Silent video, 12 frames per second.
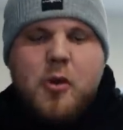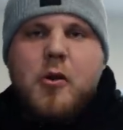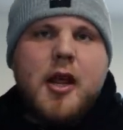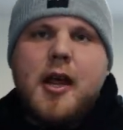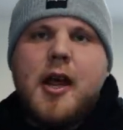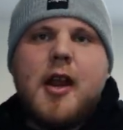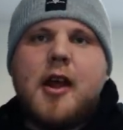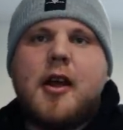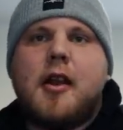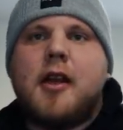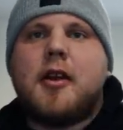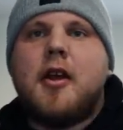don't want to eat
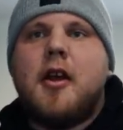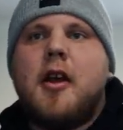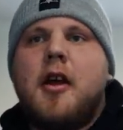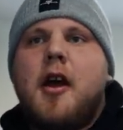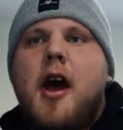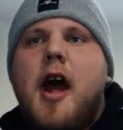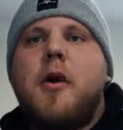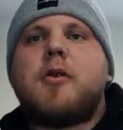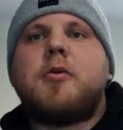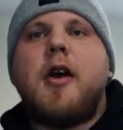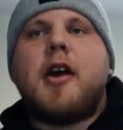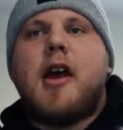anything. Like I
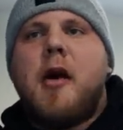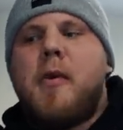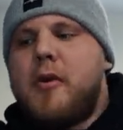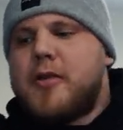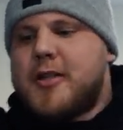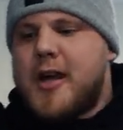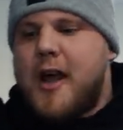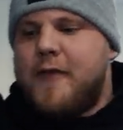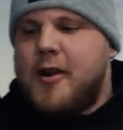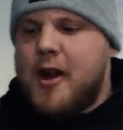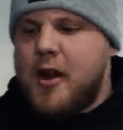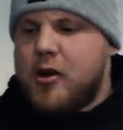always wake up about
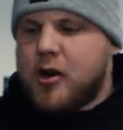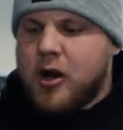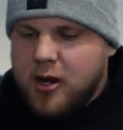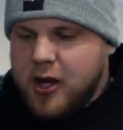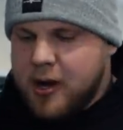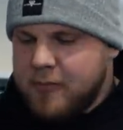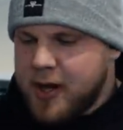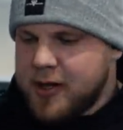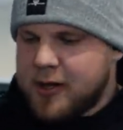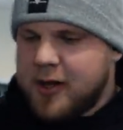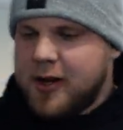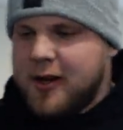7, 8 o'clock and I'm like,